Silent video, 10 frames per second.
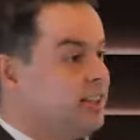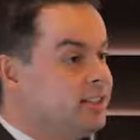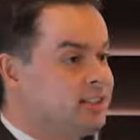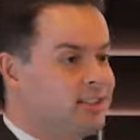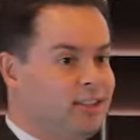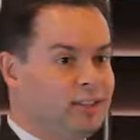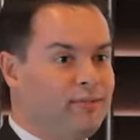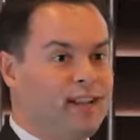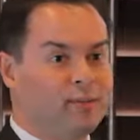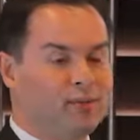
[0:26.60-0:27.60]
this
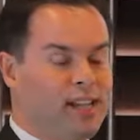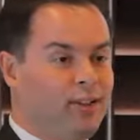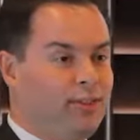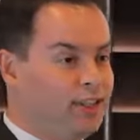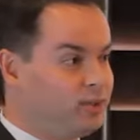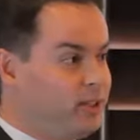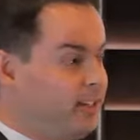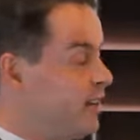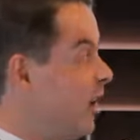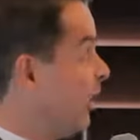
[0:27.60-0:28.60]
event was held this
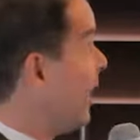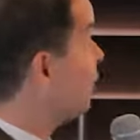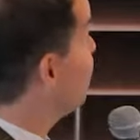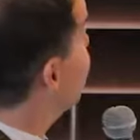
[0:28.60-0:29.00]
week, not last